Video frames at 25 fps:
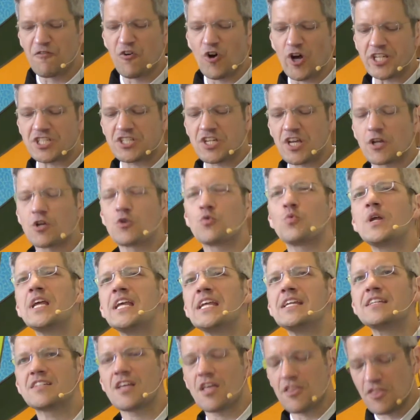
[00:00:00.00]
foot to
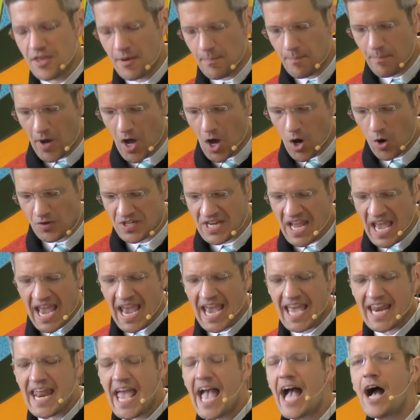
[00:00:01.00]
greet the boat
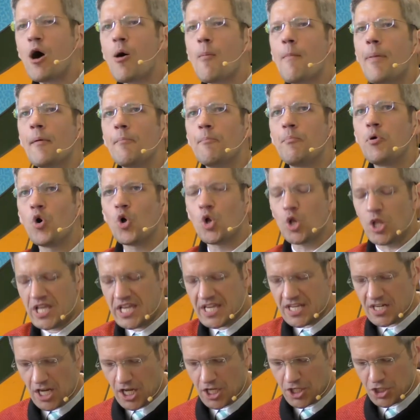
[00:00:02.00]
and help pull
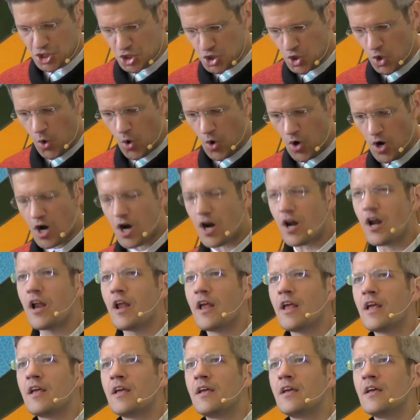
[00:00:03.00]
it ashore.
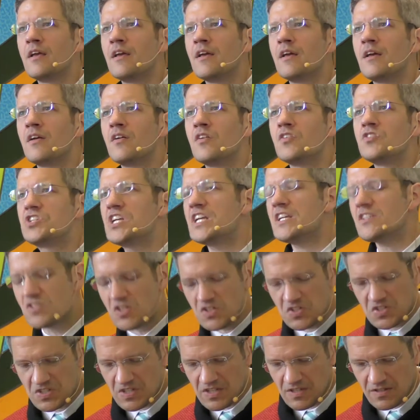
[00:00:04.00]

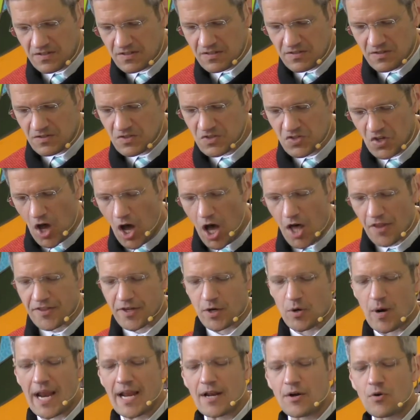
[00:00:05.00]
Jesus saw the
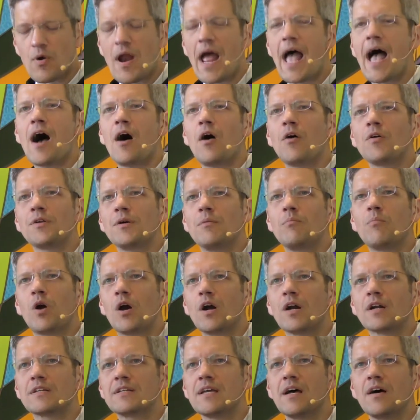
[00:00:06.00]
great crowd,
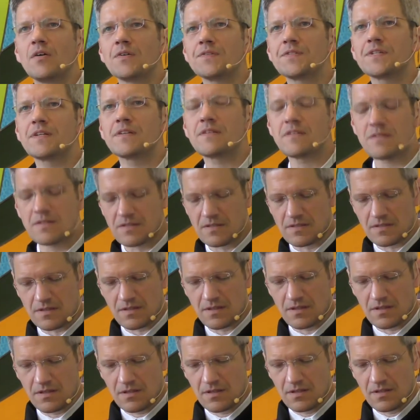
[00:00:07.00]
Mark tells us.
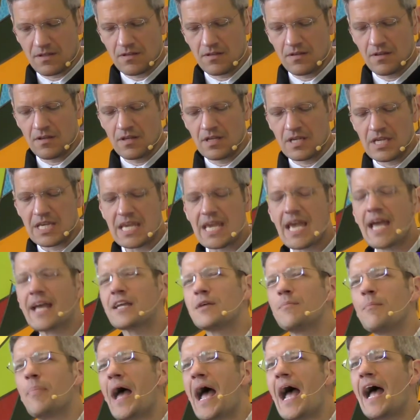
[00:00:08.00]
He had
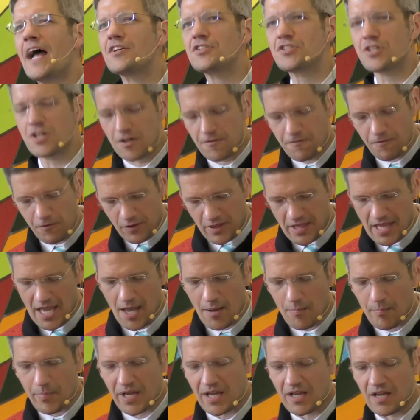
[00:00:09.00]
compassion for
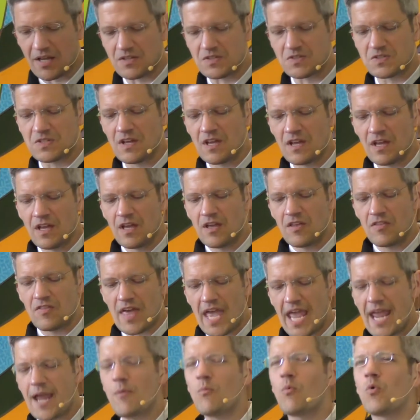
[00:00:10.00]
them because
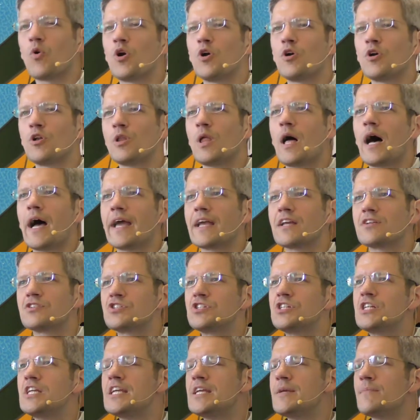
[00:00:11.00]
they were like
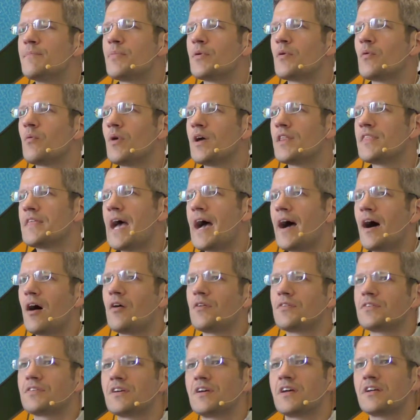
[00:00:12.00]
sheep
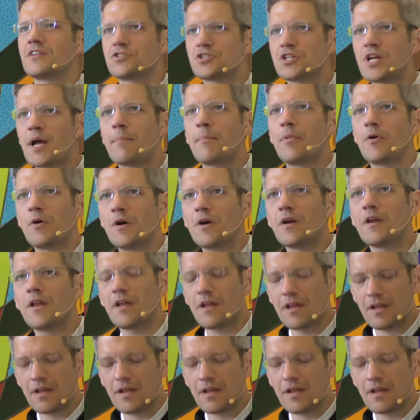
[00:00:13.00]
without a shepherd.